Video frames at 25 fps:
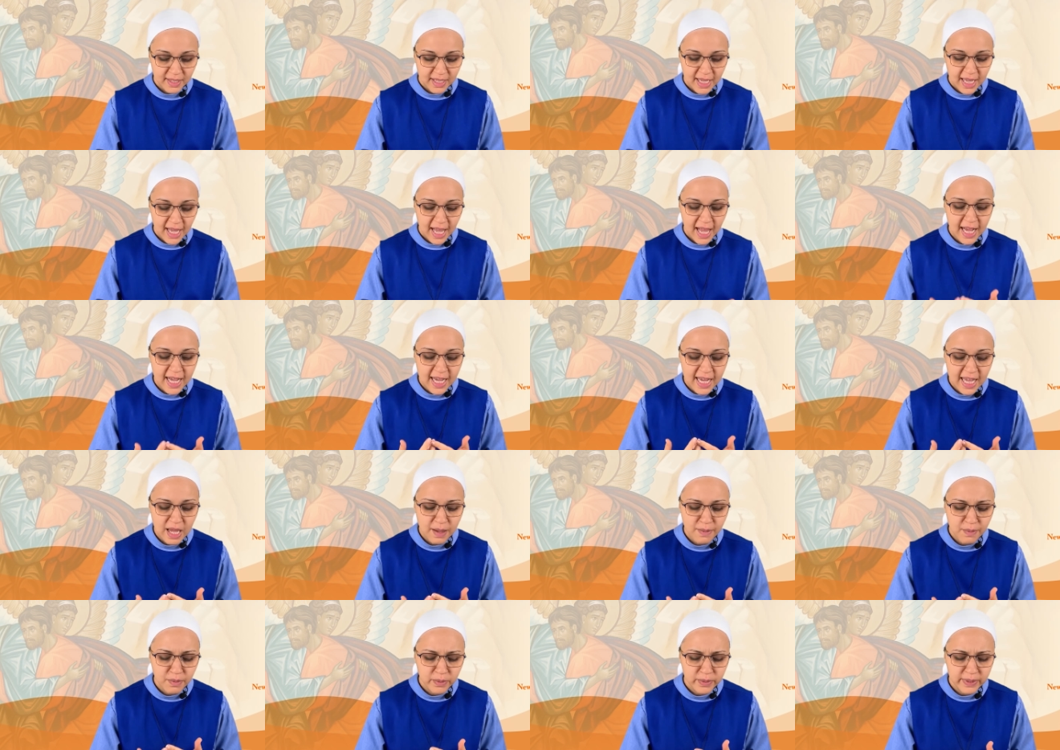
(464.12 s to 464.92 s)
And
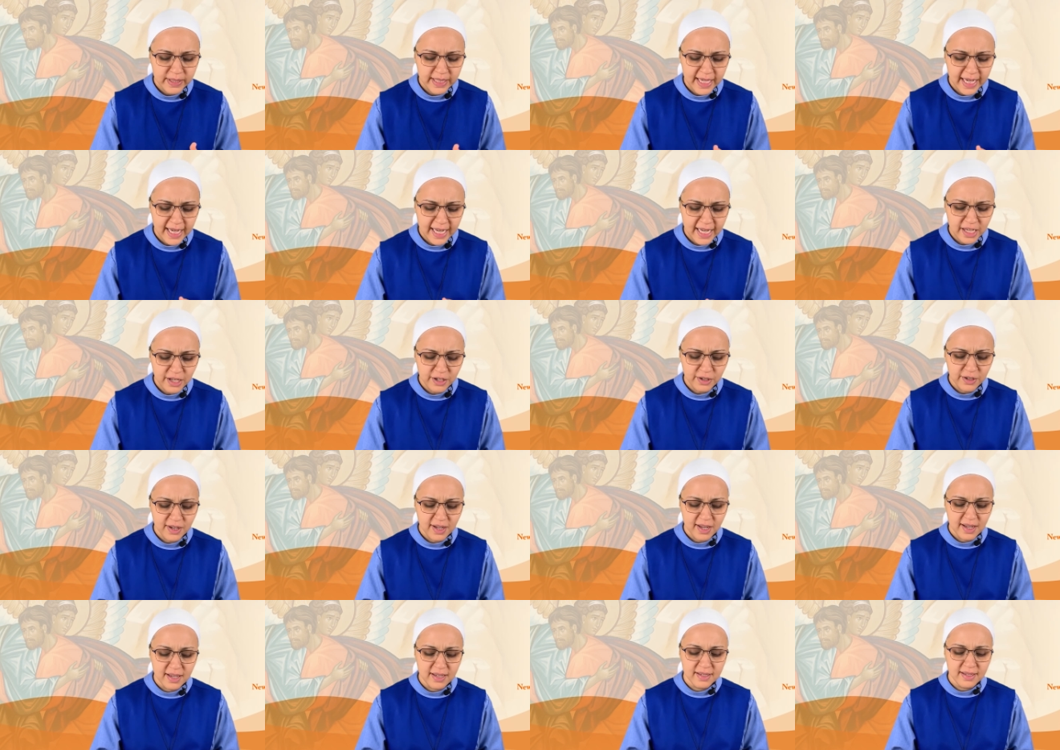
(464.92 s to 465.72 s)
he will teach
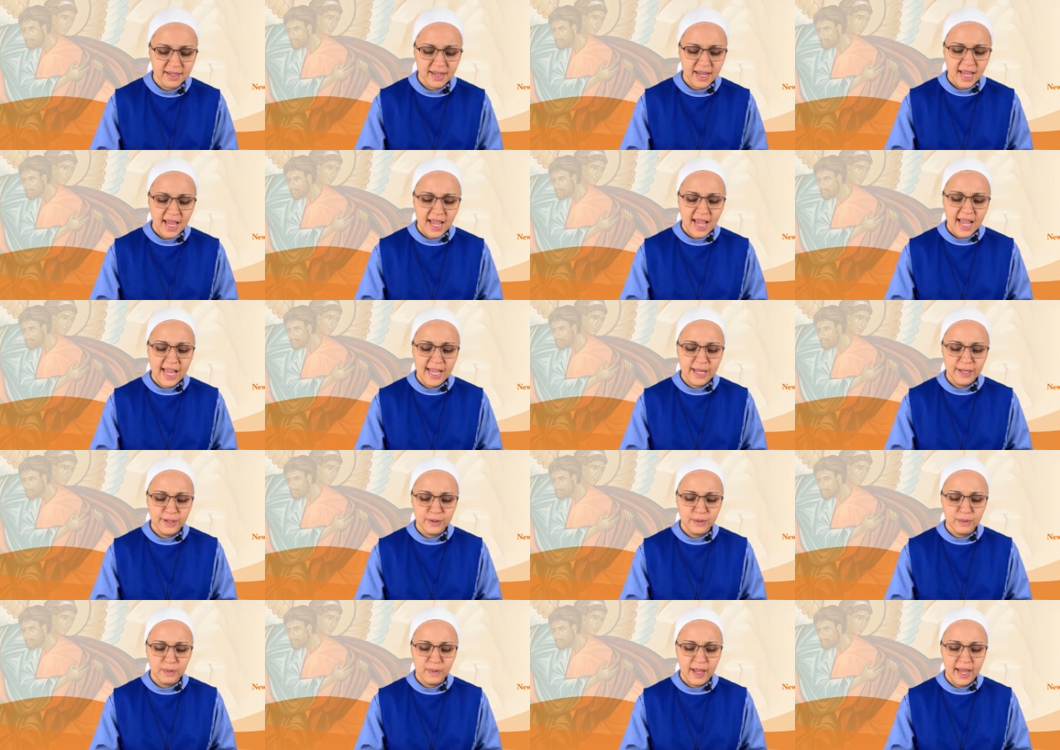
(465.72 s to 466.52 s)
us
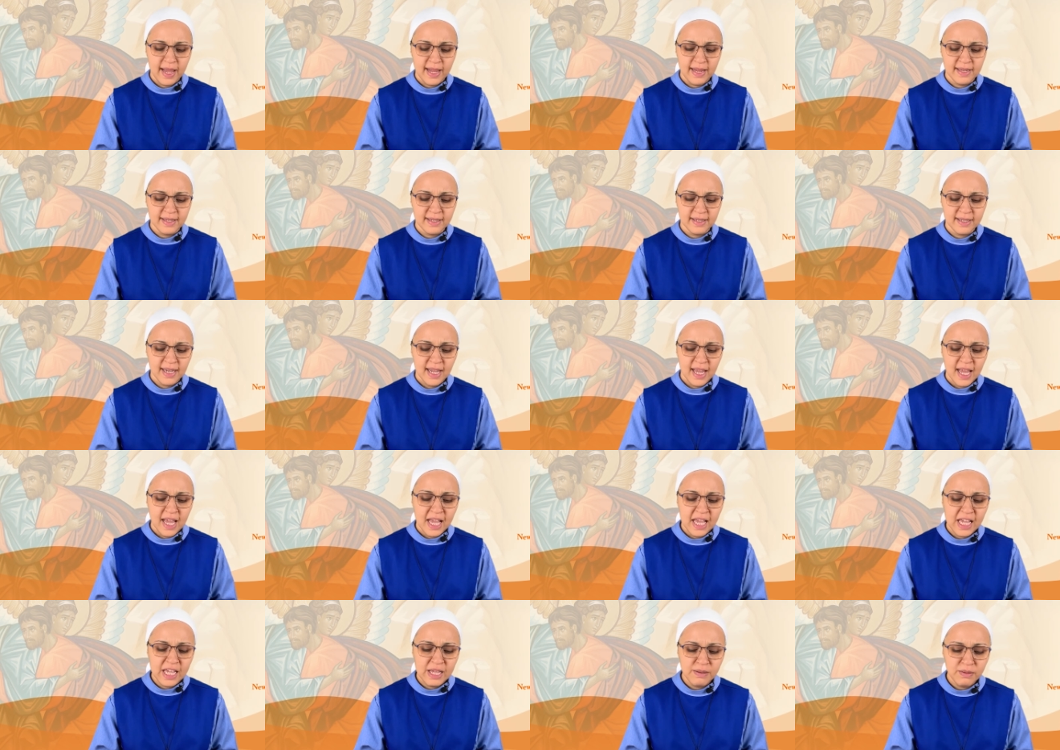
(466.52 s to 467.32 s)
his ways.
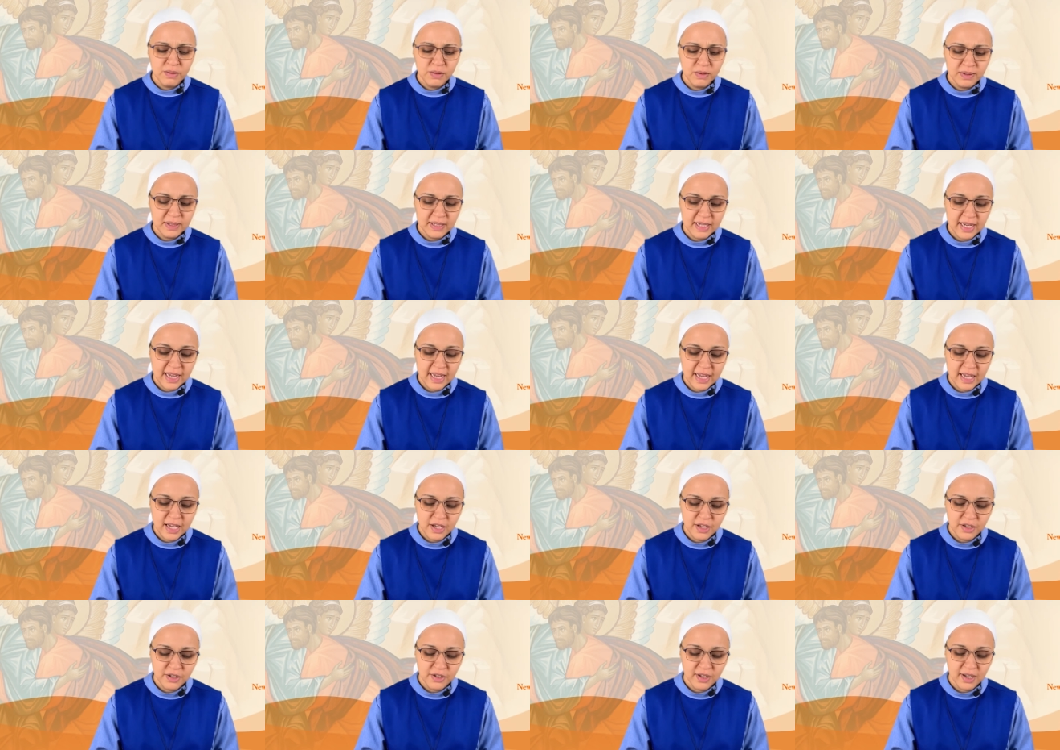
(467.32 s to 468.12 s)
He will
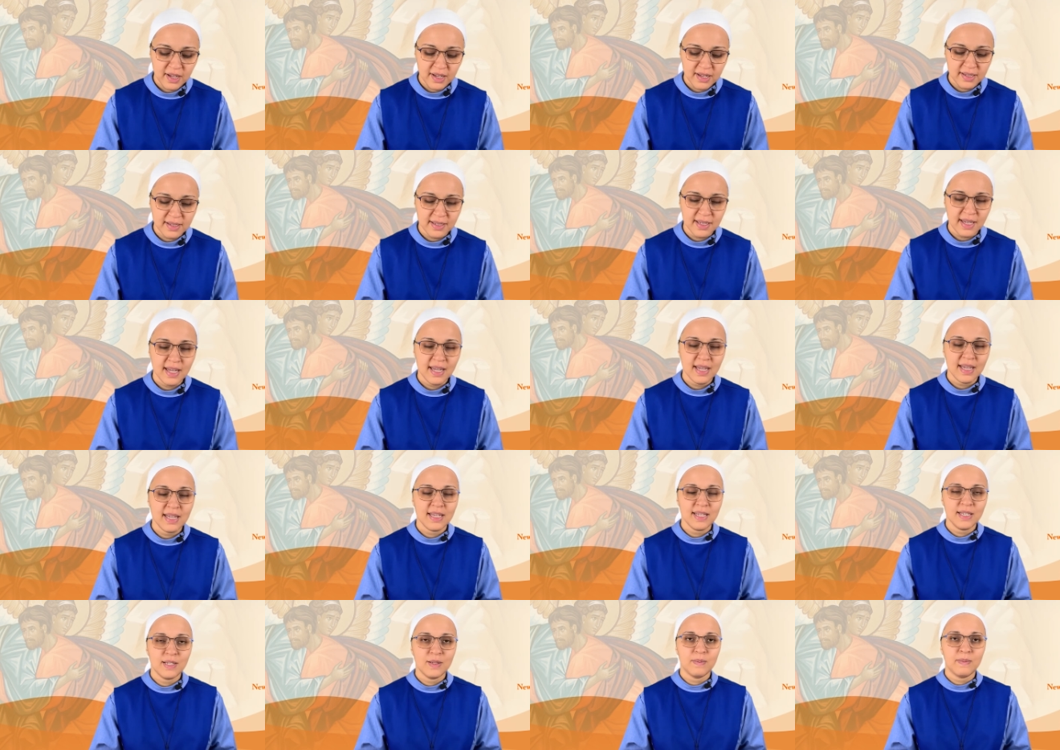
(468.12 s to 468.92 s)
teach us
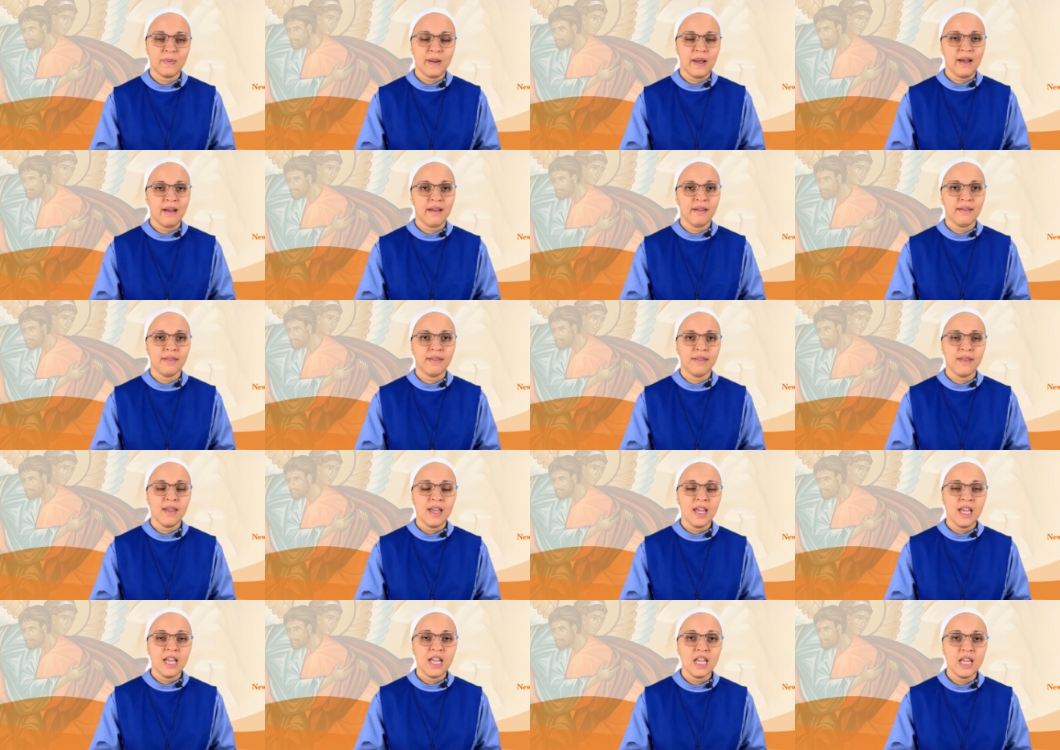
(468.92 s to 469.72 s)
his path.
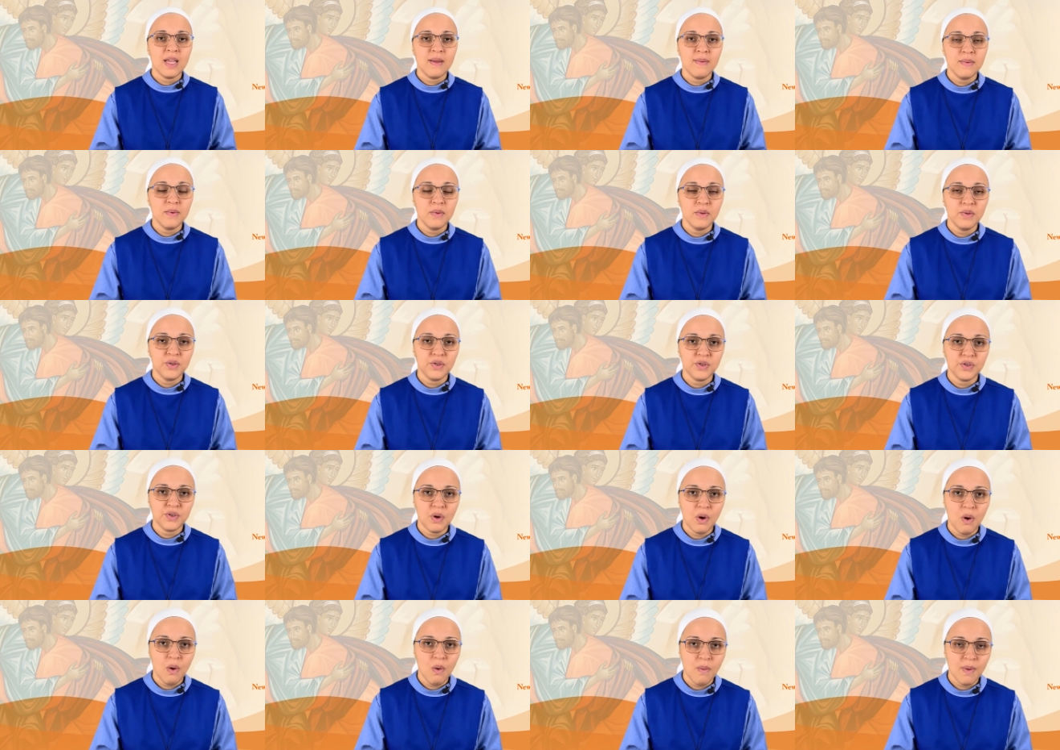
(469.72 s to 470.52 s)
He will
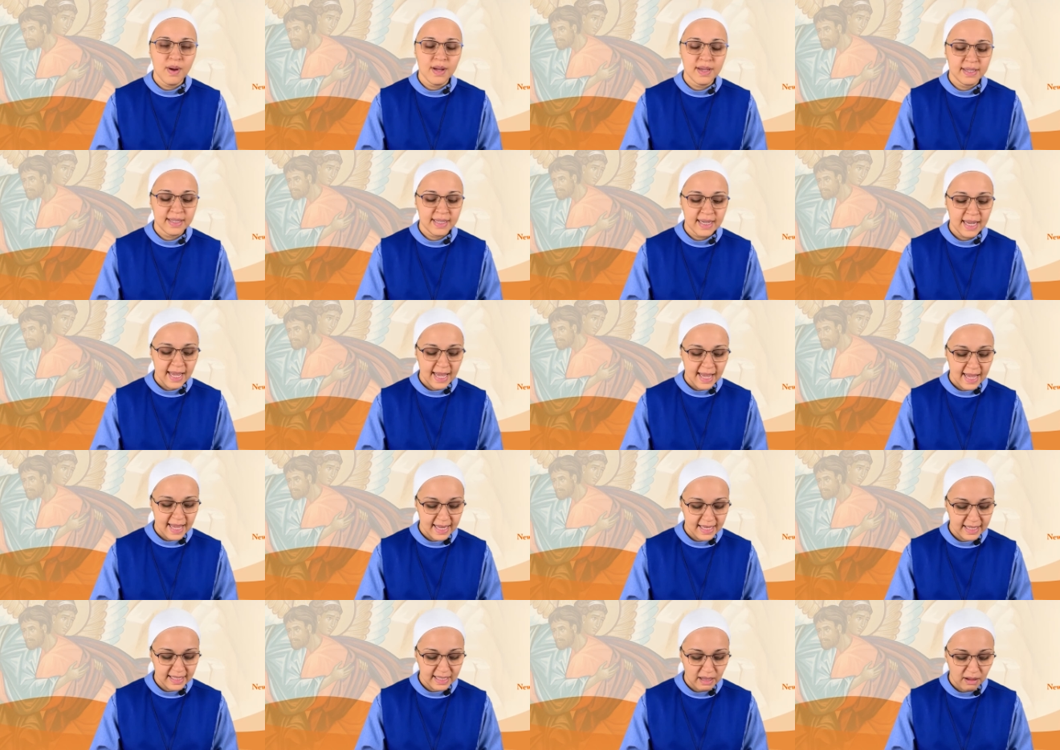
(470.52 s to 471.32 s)
show us
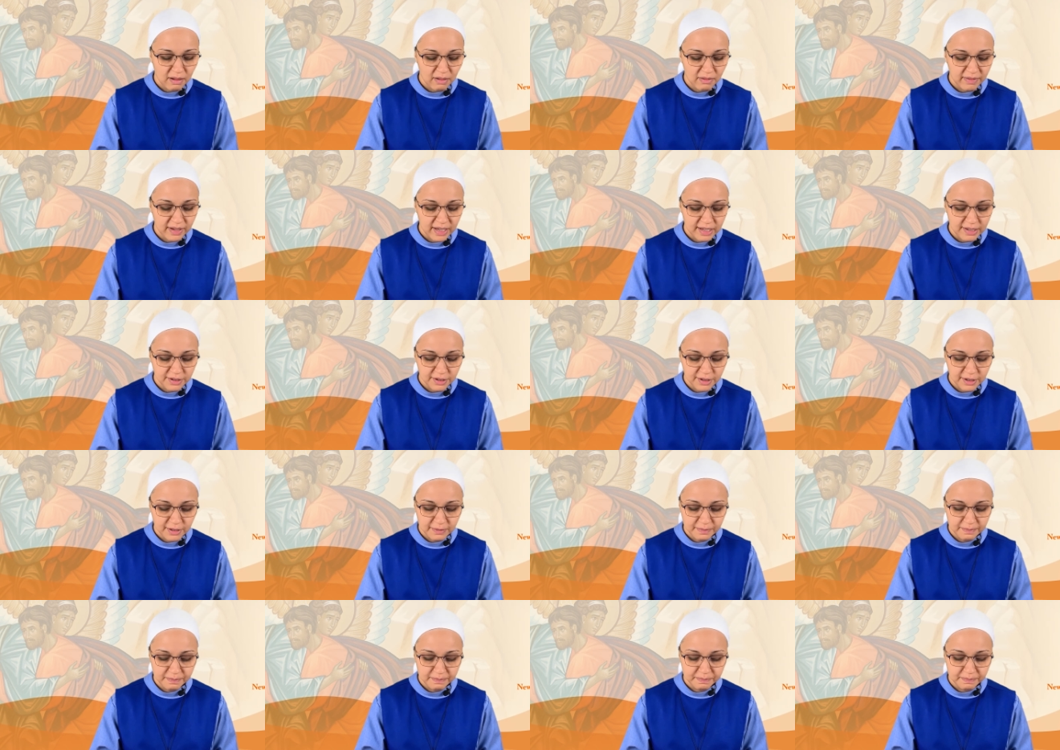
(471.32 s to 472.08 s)
his salvation.